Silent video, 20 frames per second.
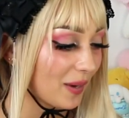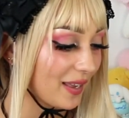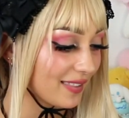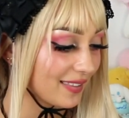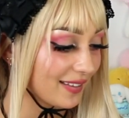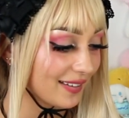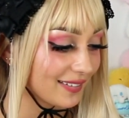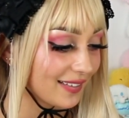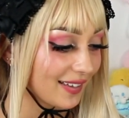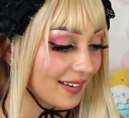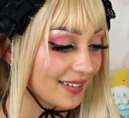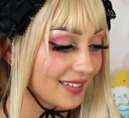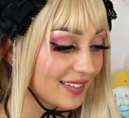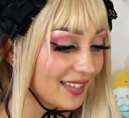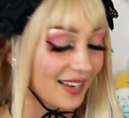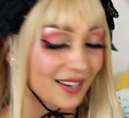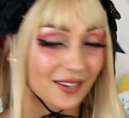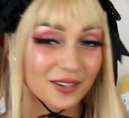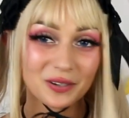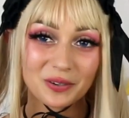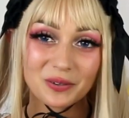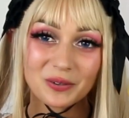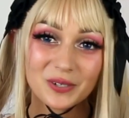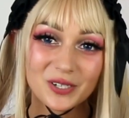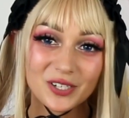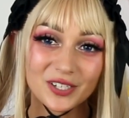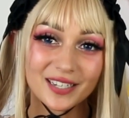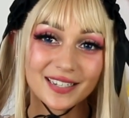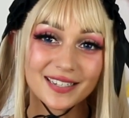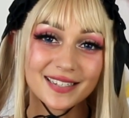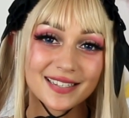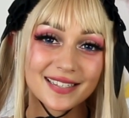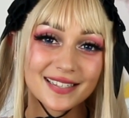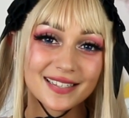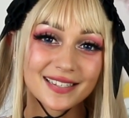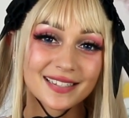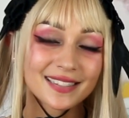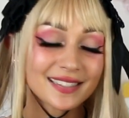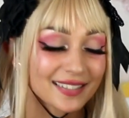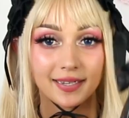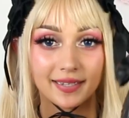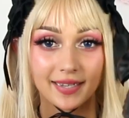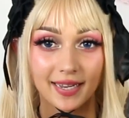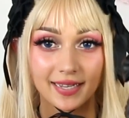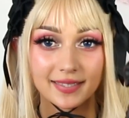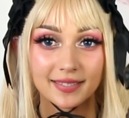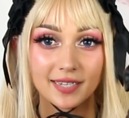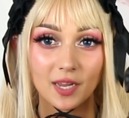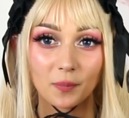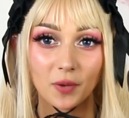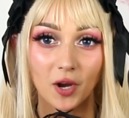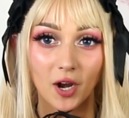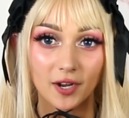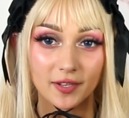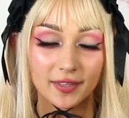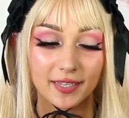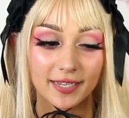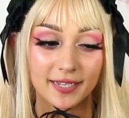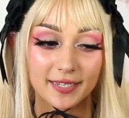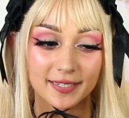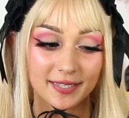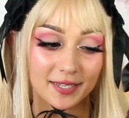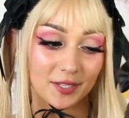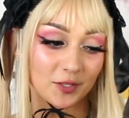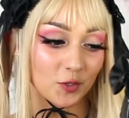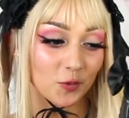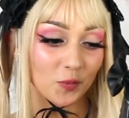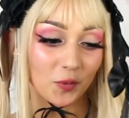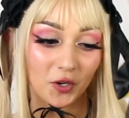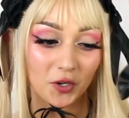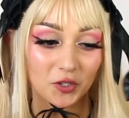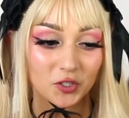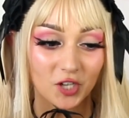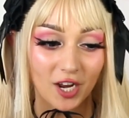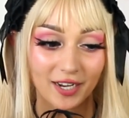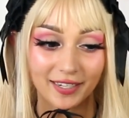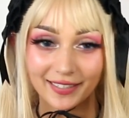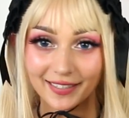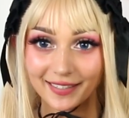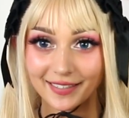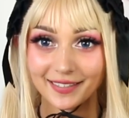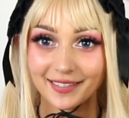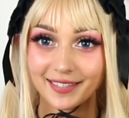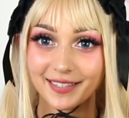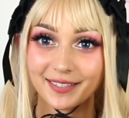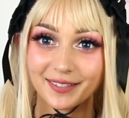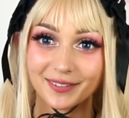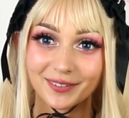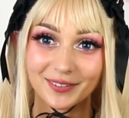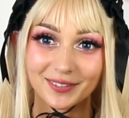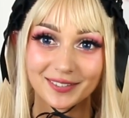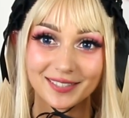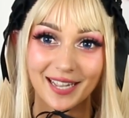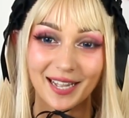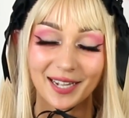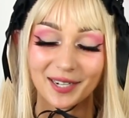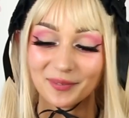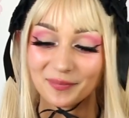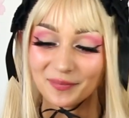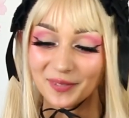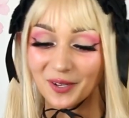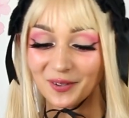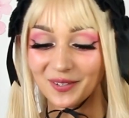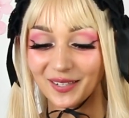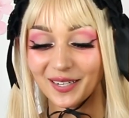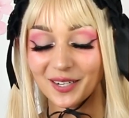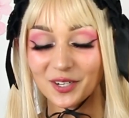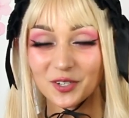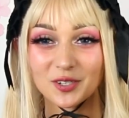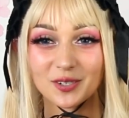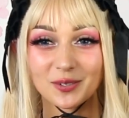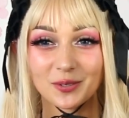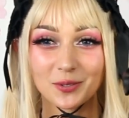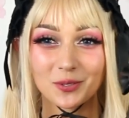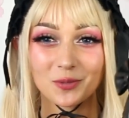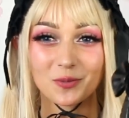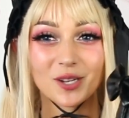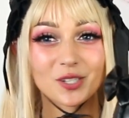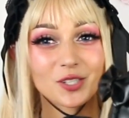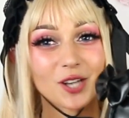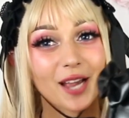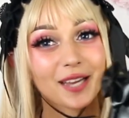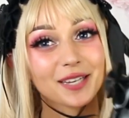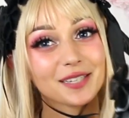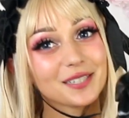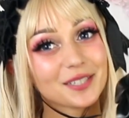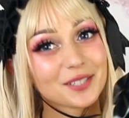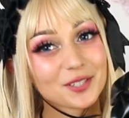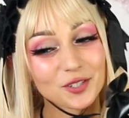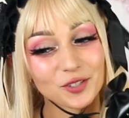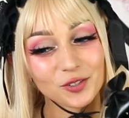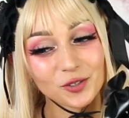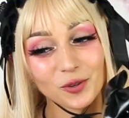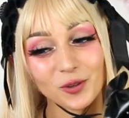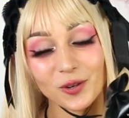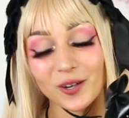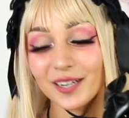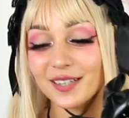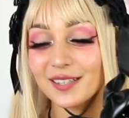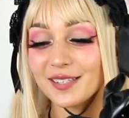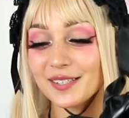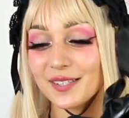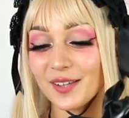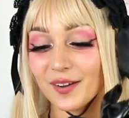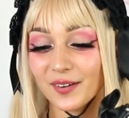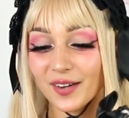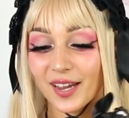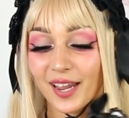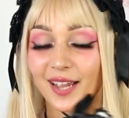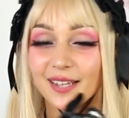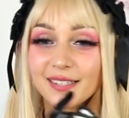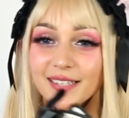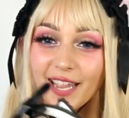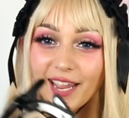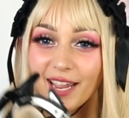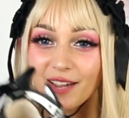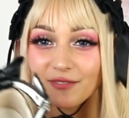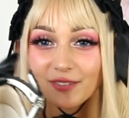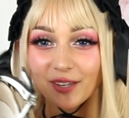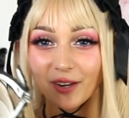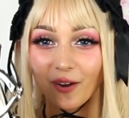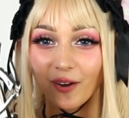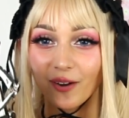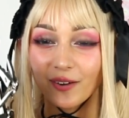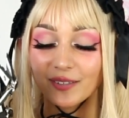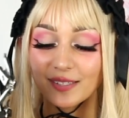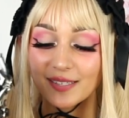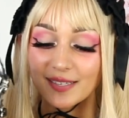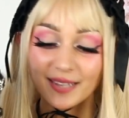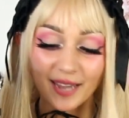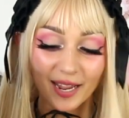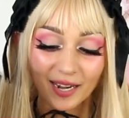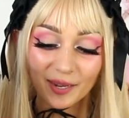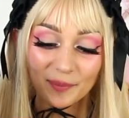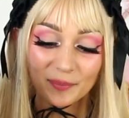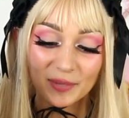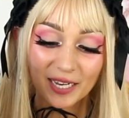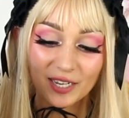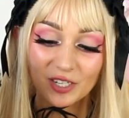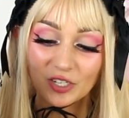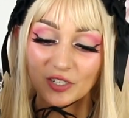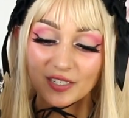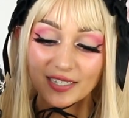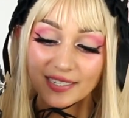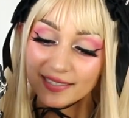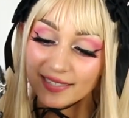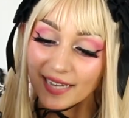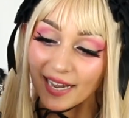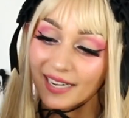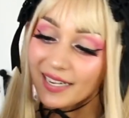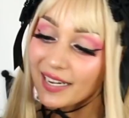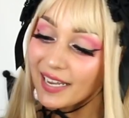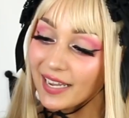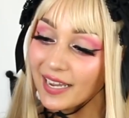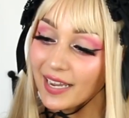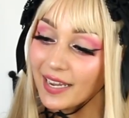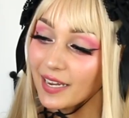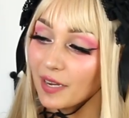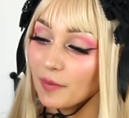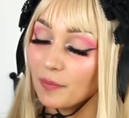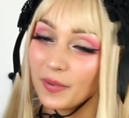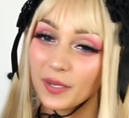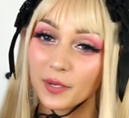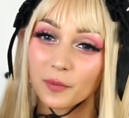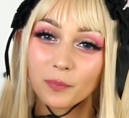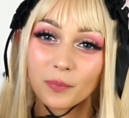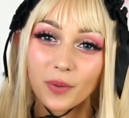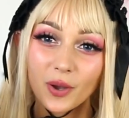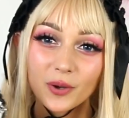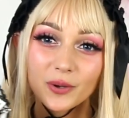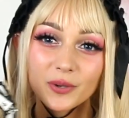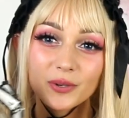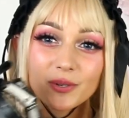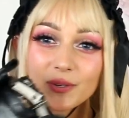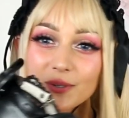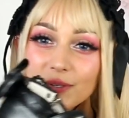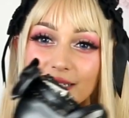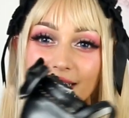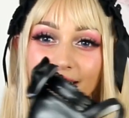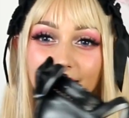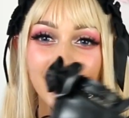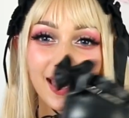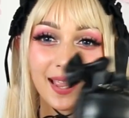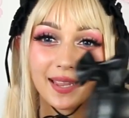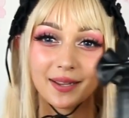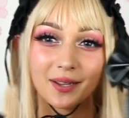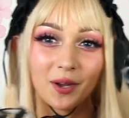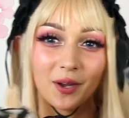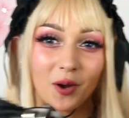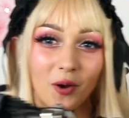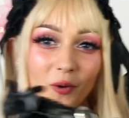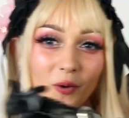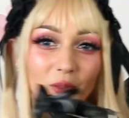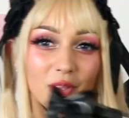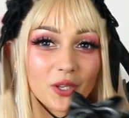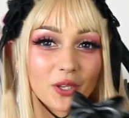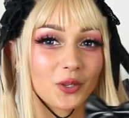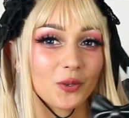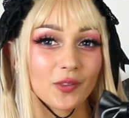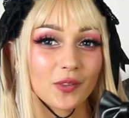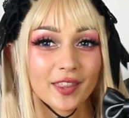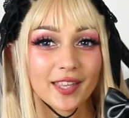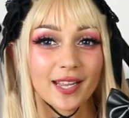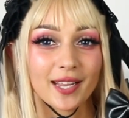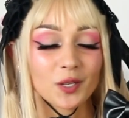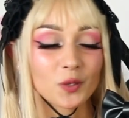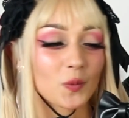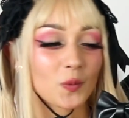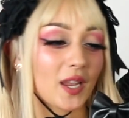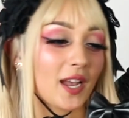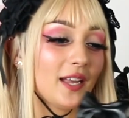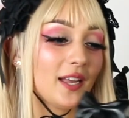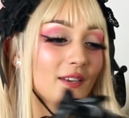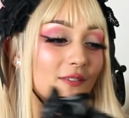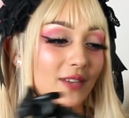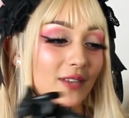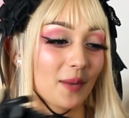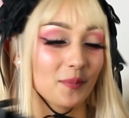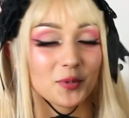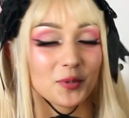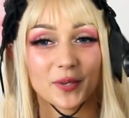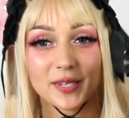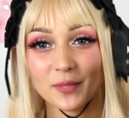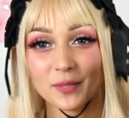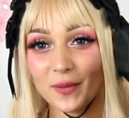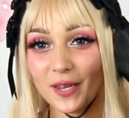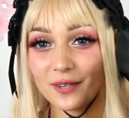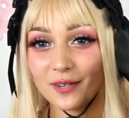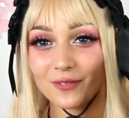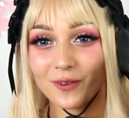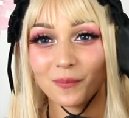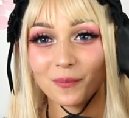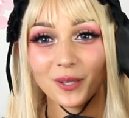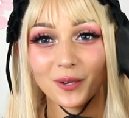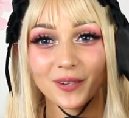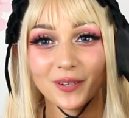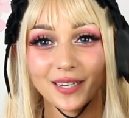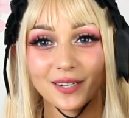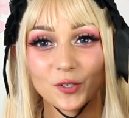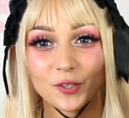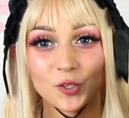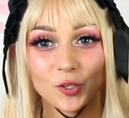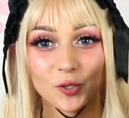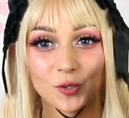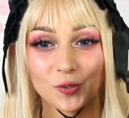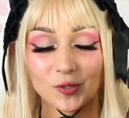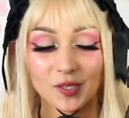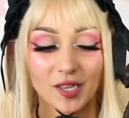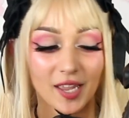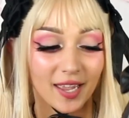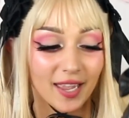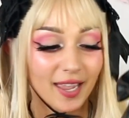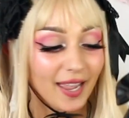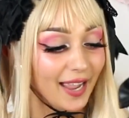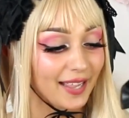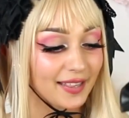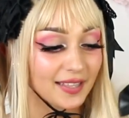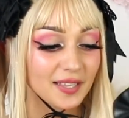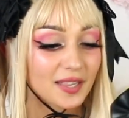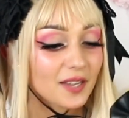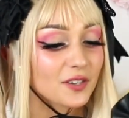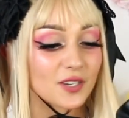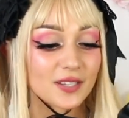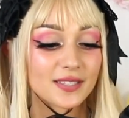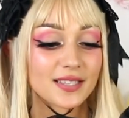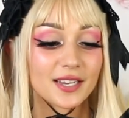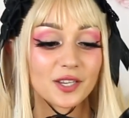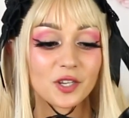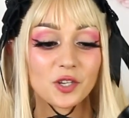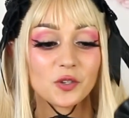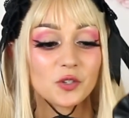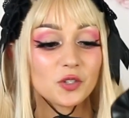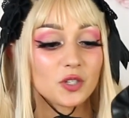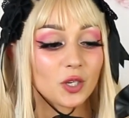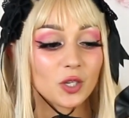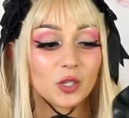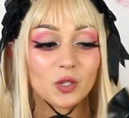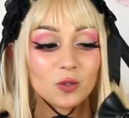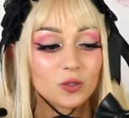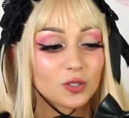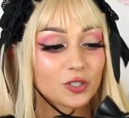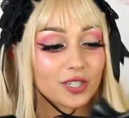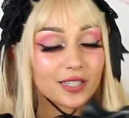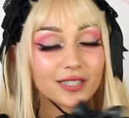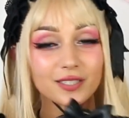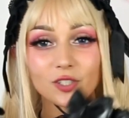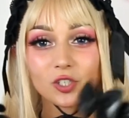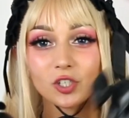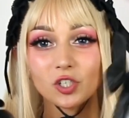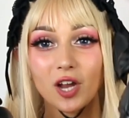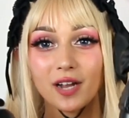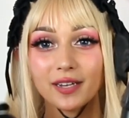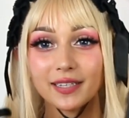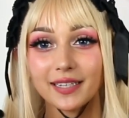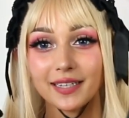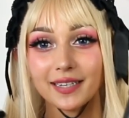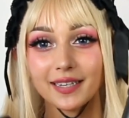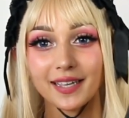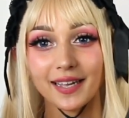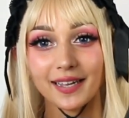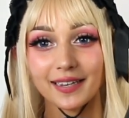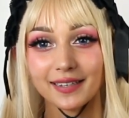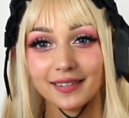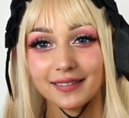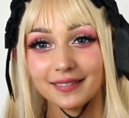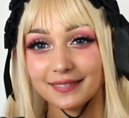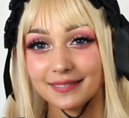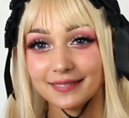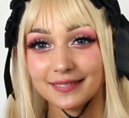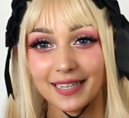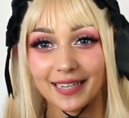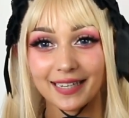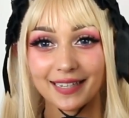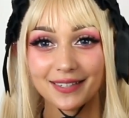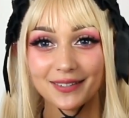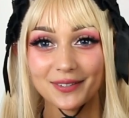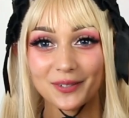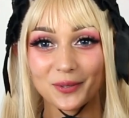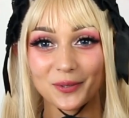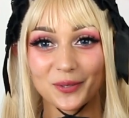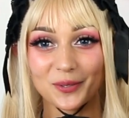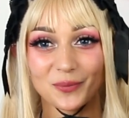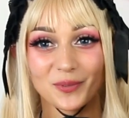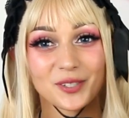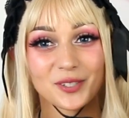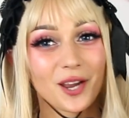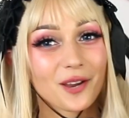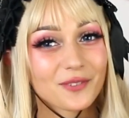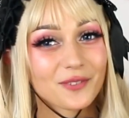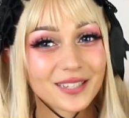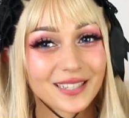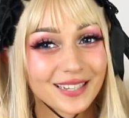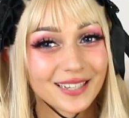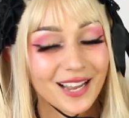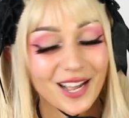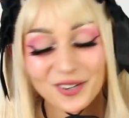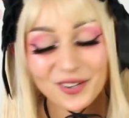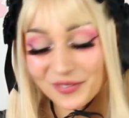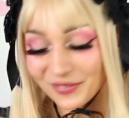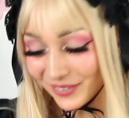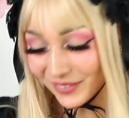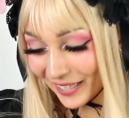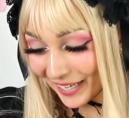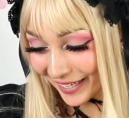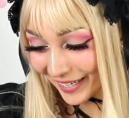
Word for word: I think they're, they're gorgeous. Next up are these super chunky heeled um, Lolita shoes, which I adore. So they have, you know, scalloped edge detailing and big bows and like all the cute things we kind of come to expect from Lolita shoes. And then they're just like hugely chunky kind of heels, which I really love.